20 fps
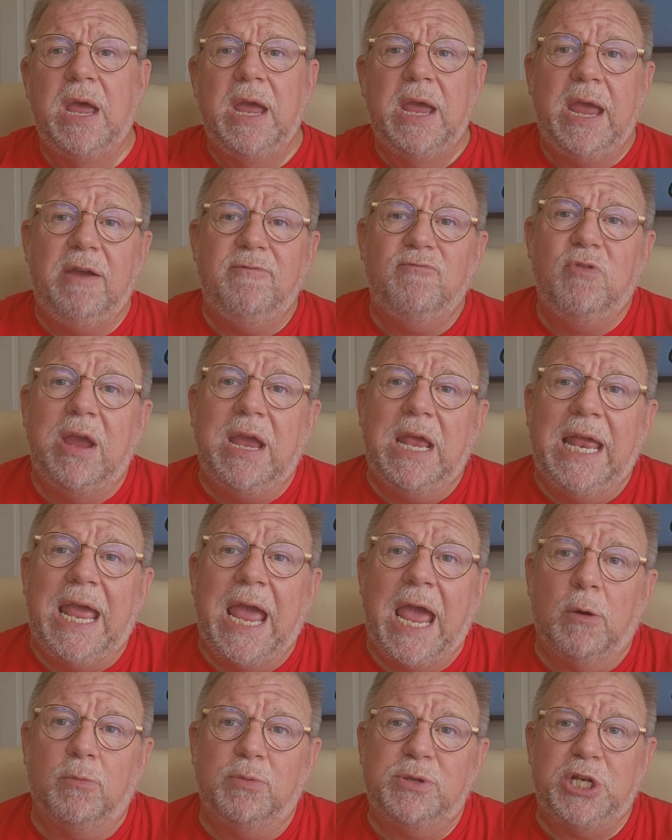It really
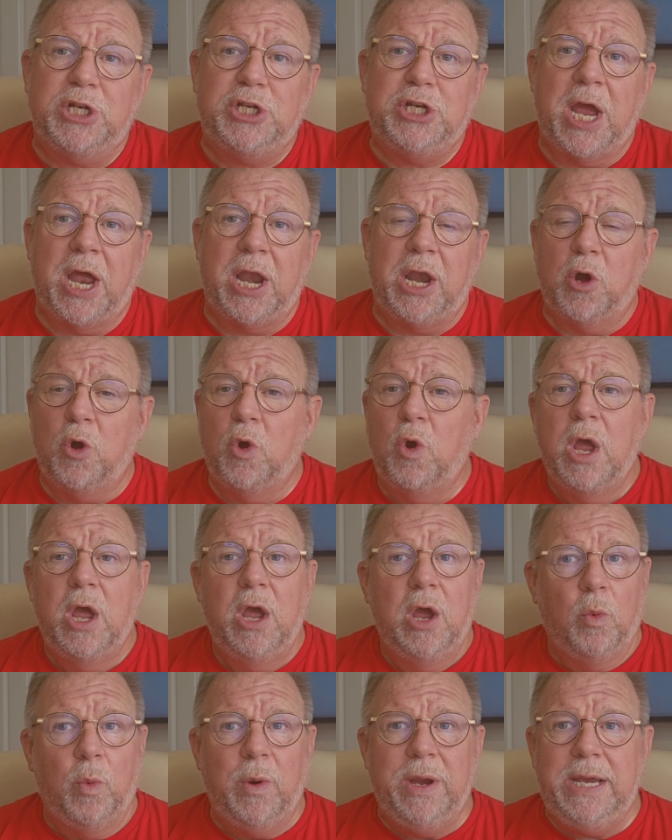helps the channel.
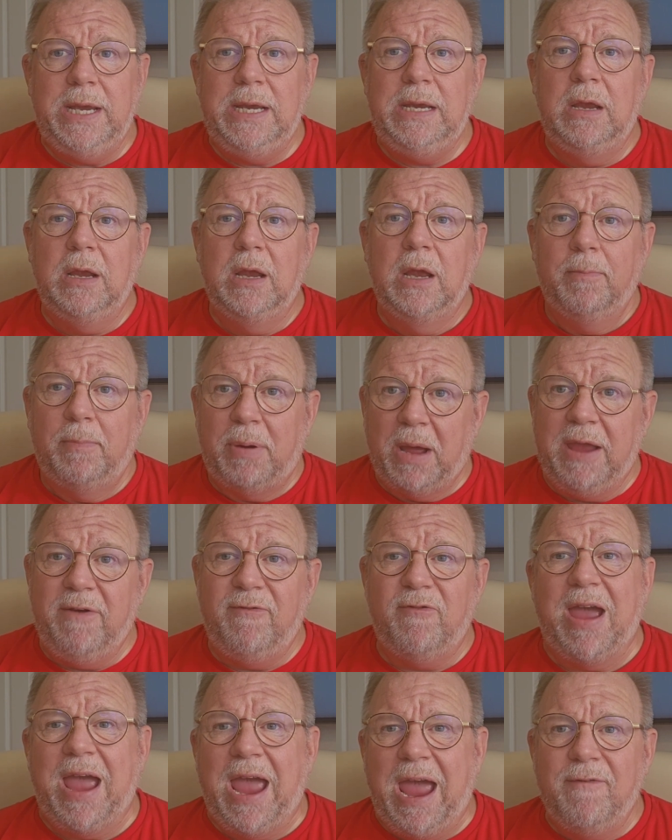We pay
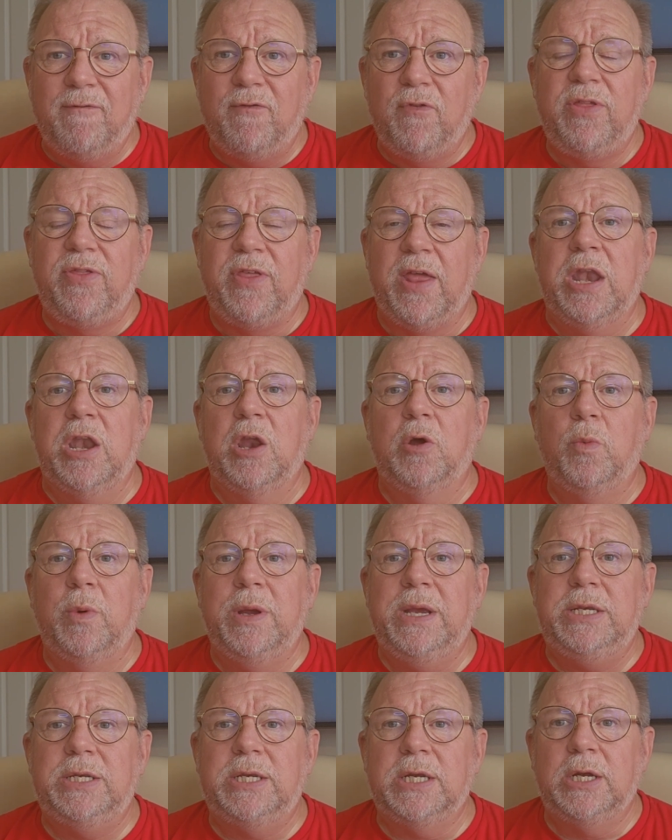for everything that
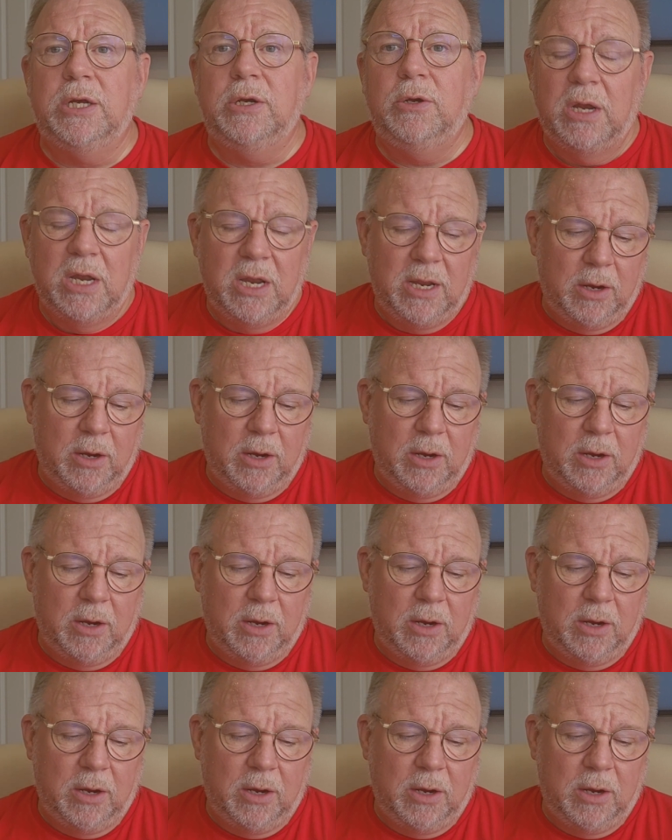we do.